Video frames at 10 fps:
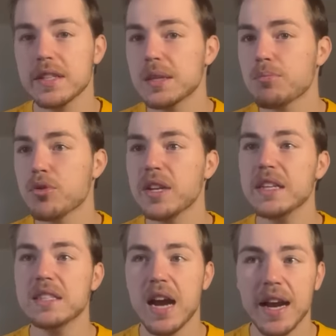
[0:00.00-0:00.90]
it's a
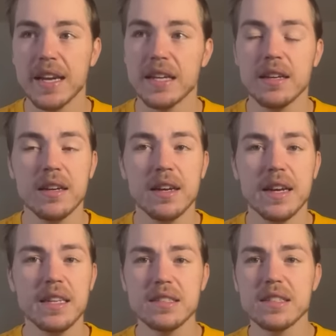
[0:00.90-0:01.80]
pretty tiny,
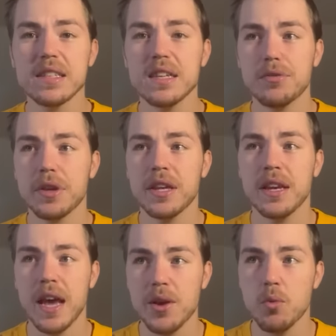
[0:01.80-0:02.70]

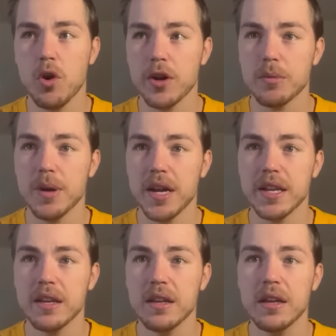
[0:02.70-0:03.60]
insignificant headwater body,